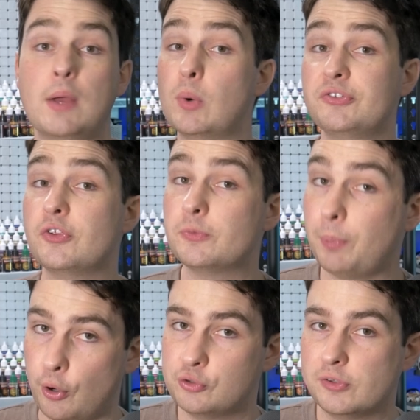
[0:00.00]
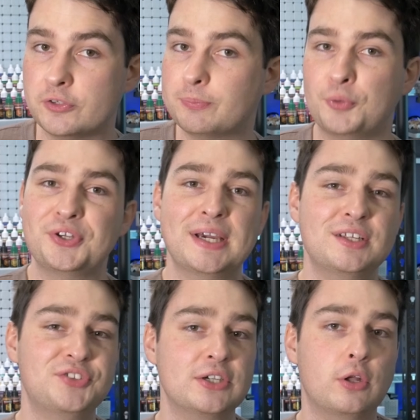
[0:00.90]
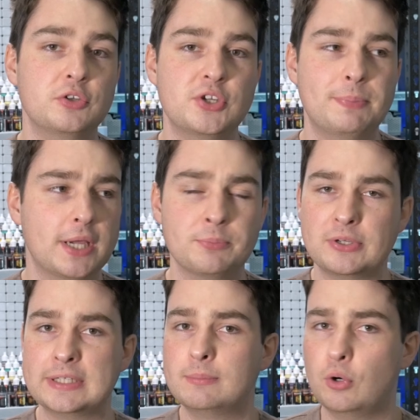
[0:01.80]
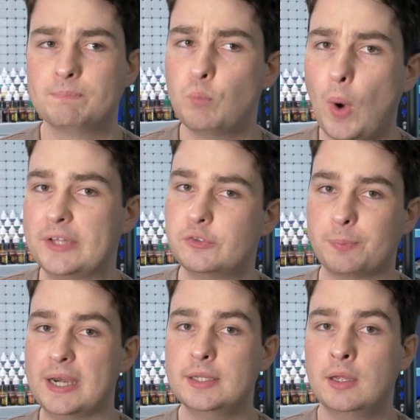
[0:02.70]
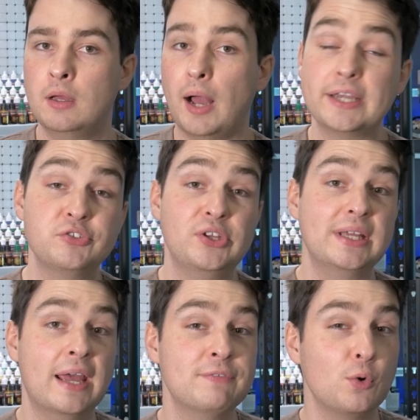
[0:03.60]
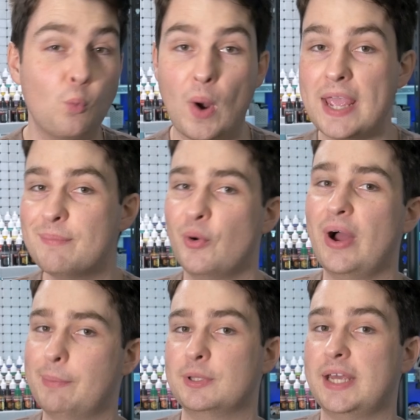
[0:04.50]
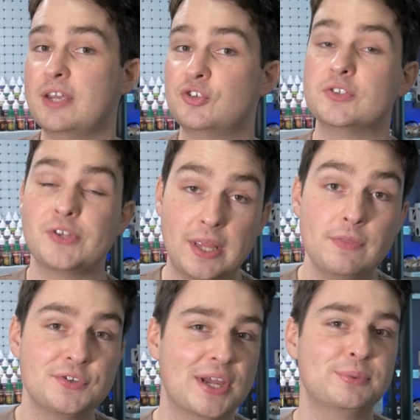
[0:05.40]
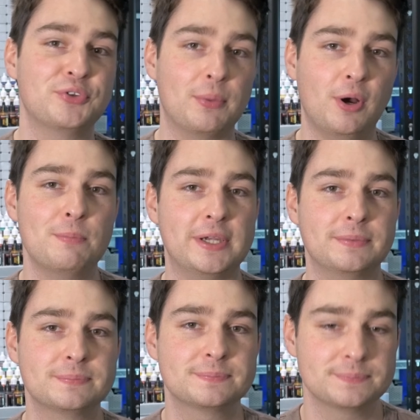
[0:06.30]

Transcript: And once this purgeless multicolor technology becomes a little more widespread, I can see it having way more applications in the tabletop hobby.